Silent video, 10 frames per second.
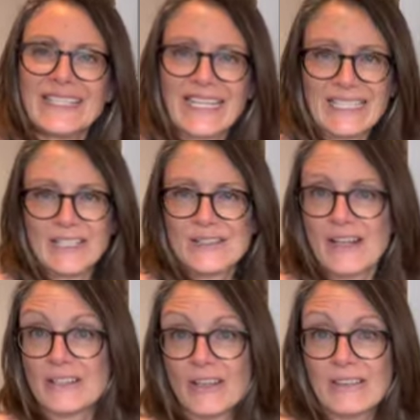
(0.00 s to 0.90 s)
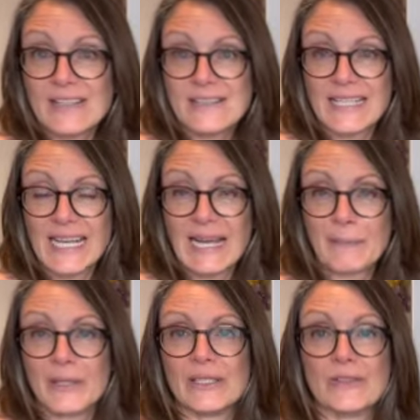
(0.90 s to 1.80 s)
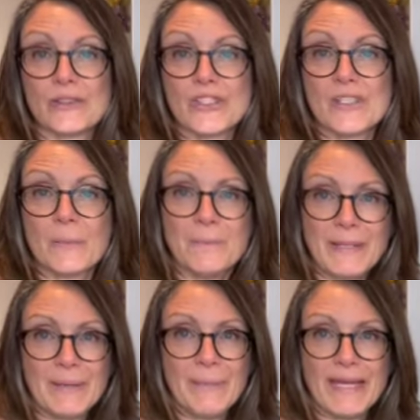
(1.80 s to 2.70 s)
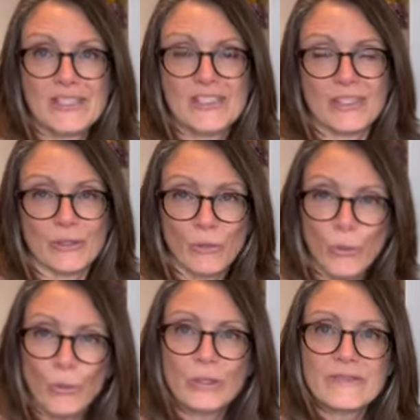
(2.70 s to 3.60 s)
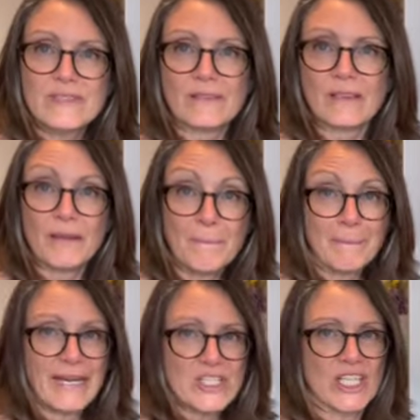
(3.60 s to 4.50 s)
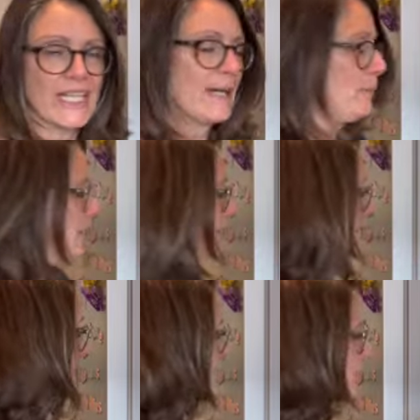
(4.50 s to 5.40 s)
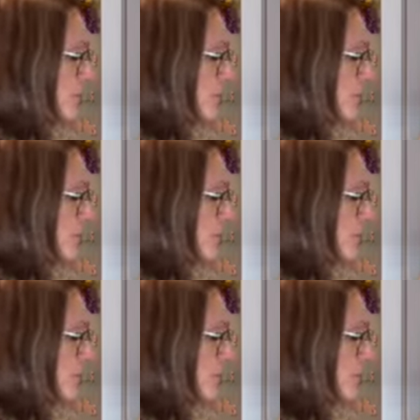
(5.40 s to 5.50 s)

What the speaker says: and it looks like nothing's going to happen, and you're just a bit patient and all of a sudden the magic happens. So